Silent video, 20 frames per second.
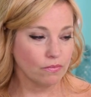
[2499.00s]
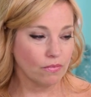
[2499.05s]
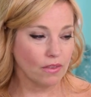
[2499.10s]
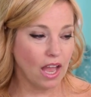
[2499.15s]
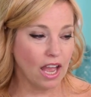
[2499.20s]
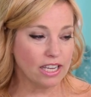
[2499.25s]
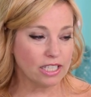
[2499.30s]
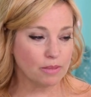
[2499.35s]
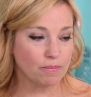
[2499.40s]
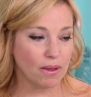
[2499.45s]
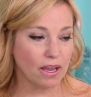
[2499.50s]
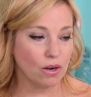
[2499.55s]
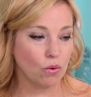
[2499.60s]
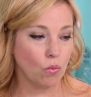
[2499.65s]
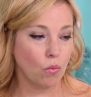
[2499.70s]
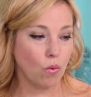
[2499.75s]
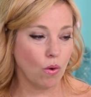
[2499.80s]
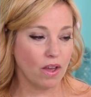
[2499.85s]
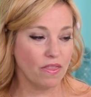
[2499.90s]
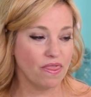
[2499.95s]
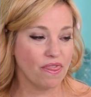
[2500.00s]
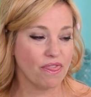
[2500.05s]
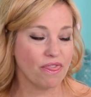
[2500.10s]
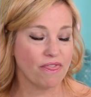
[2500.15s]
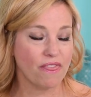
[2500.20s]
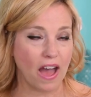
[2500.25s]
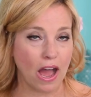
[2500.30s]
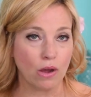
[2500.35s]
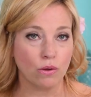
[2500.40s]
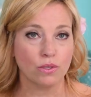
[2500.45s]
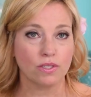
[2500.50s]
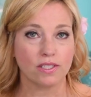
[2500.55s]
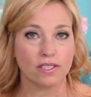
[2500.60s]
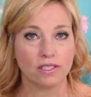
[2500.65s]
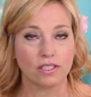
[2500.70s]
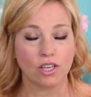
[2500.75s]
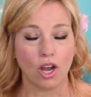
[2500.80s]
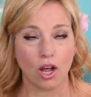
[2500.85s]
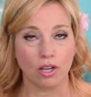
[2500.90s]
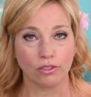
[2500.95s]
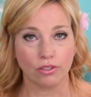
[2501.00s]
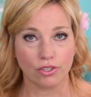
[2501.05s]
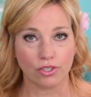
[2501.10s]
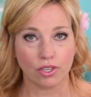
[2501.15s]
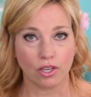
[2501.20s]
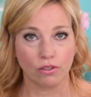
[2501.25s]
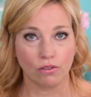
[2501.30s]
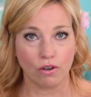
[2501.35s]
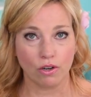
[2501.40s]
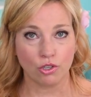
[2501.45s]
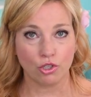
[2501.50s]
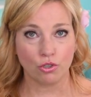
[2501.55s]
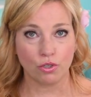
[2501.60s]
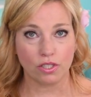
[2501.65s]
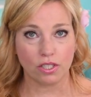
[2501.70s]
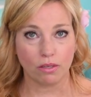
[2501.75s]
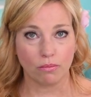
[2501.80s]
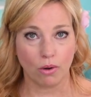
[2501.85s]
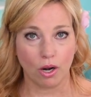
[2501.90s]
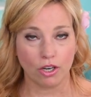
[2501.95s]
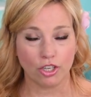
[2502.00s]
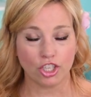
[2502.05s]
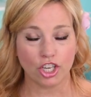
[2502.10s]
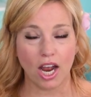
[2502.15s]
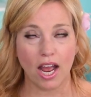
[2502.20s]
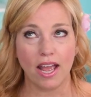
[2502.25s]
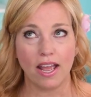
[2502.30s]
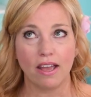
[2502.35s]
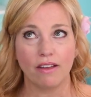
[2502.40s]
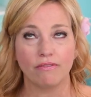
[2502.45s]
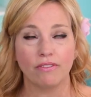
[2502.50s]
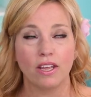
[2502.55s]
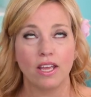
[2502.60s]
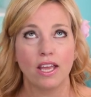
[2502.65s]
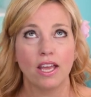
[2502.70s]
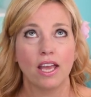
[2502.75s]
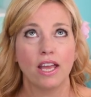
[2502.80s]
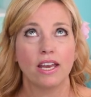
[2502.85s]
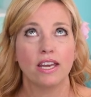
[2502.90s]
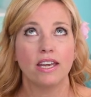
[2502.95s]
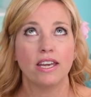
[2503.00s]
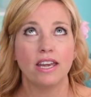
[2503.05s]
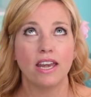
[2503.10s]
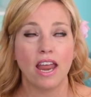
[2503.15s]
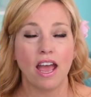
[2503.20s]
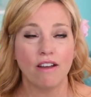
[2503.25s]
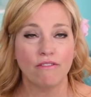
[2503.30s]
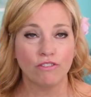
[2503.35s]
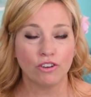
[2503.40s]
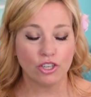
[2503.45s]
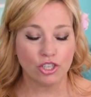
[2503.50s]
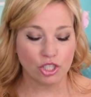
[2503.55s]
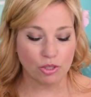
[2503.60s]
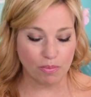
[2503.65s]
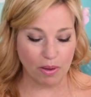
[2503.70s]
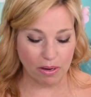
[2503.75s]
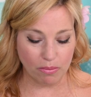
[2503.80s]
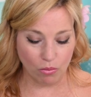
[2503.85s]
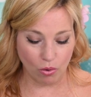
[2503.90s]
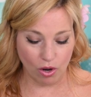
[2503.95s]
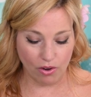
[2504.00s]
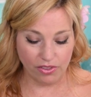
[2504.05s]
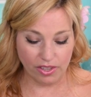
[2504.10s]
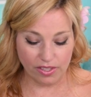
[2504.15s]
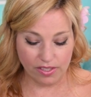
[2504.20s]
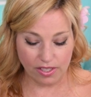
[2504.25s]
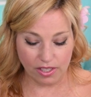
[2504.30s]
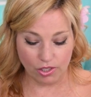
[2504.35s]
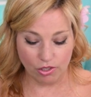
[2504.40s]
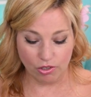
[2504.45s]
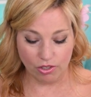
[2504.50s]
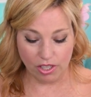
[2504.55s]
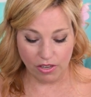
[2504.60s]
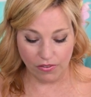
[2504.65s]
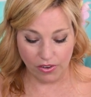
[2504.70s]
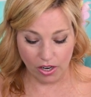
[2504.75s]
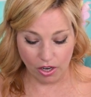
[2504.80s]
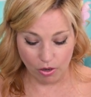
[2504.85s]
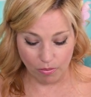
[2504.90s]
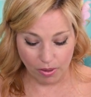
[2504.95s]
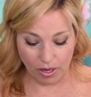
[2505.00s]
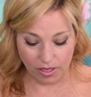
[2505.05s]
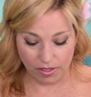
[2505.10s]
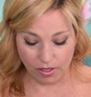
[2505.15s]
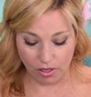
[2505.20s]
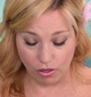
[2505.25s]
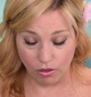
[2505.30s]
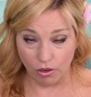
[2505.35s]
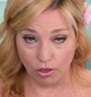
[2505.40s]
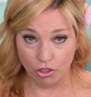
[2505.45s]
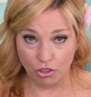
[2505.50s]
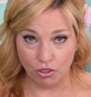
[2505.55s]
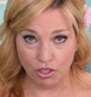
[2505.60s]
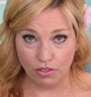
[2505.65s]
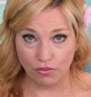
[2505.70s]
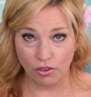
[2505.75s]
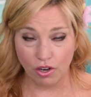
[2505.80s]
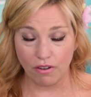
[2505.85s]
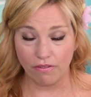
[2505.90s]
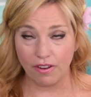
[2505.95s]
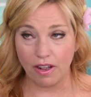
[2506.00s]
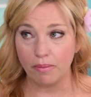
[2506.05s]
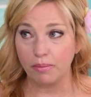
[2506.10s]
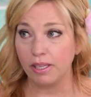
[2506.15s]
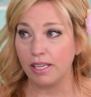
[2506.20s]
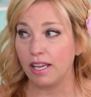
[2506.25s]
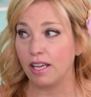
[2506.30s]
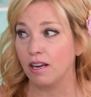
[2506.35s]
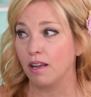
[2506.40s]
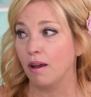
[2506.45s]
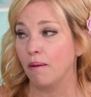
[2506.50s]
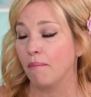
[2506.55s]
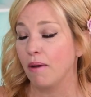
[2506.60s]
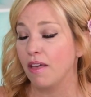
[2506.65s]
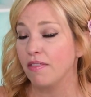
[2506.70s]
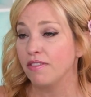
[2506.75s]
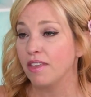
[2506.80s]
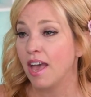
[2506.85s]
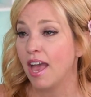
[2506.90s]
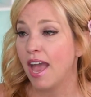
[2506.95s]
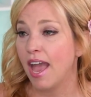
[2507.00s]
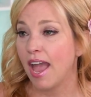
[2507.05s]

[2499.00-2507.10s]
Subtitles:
I spent $1,000 on groceries in March. I have never spent more than $600 or $700 on groceries for our family in a month.